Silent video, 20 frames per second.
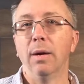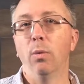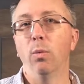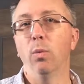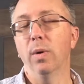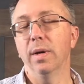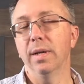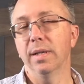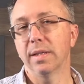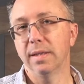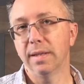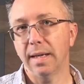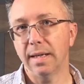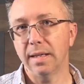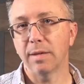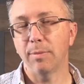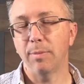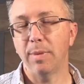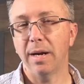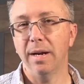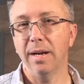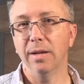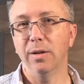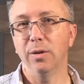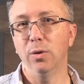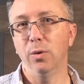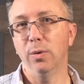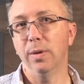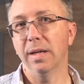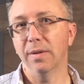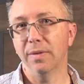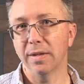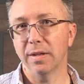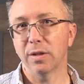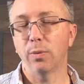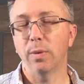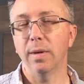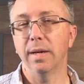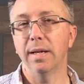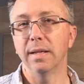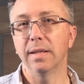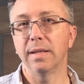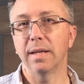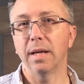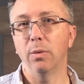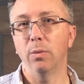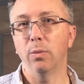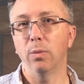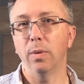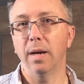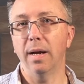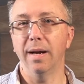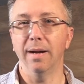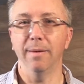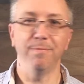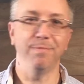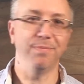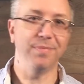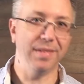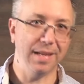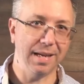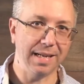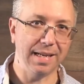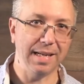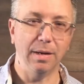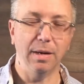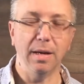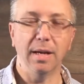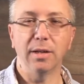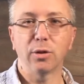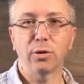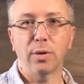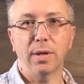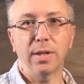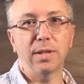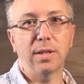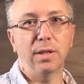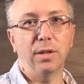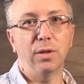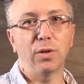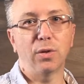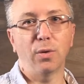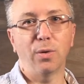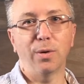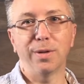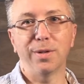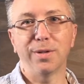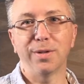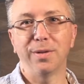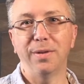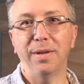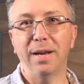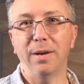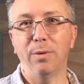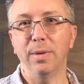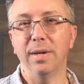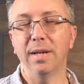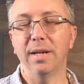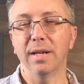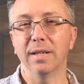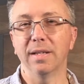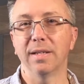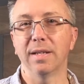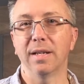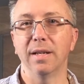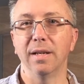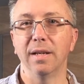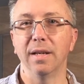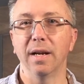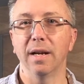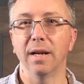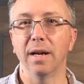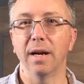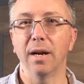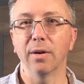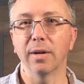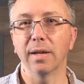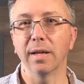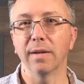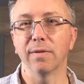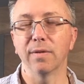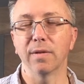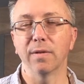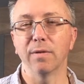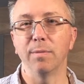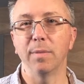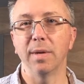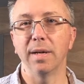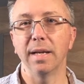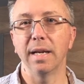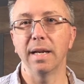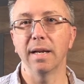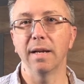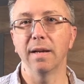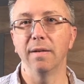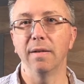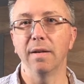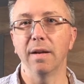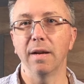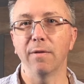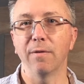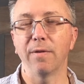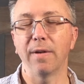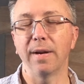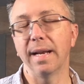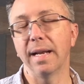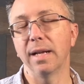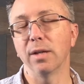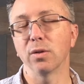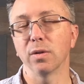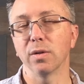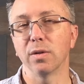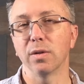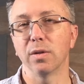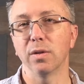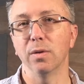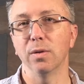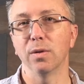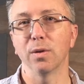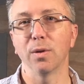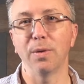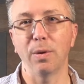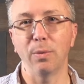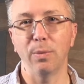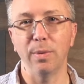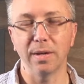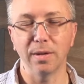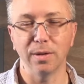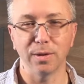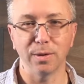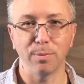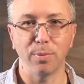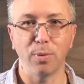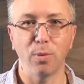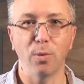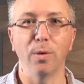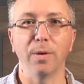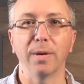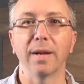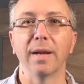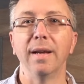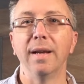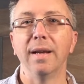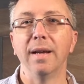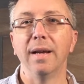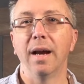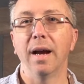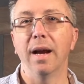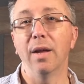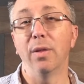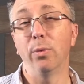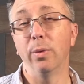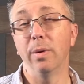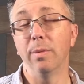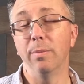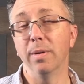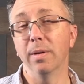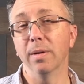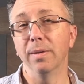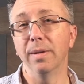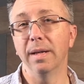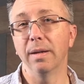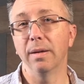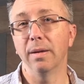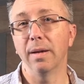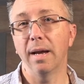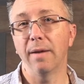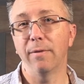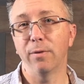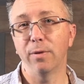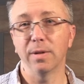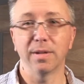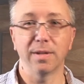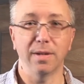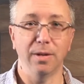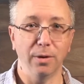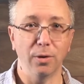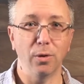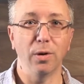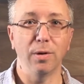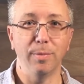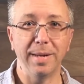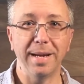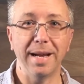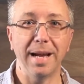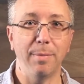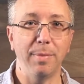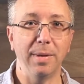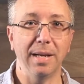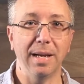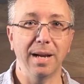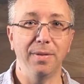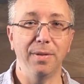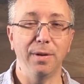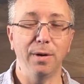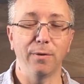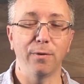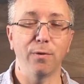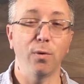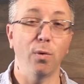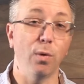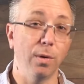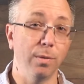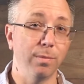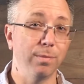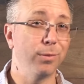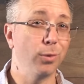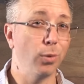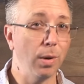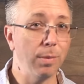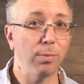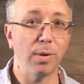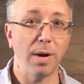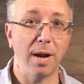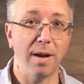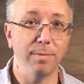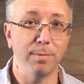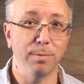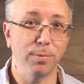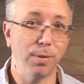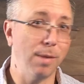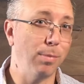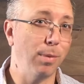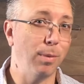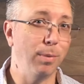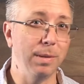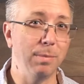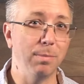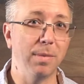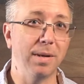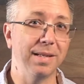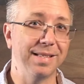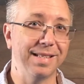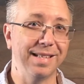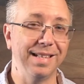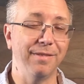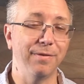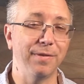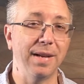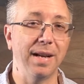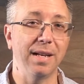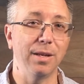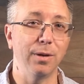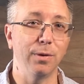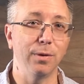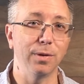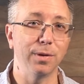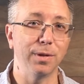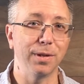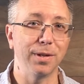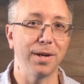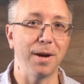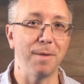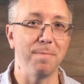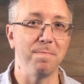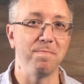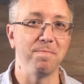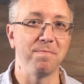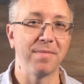What's nice about it doing it this way is that, again, a trusted source that we can send our gifts of money and financials to so that we can support the rebuilding efforts that are going to be happening on there for quite probably months and if not years to come.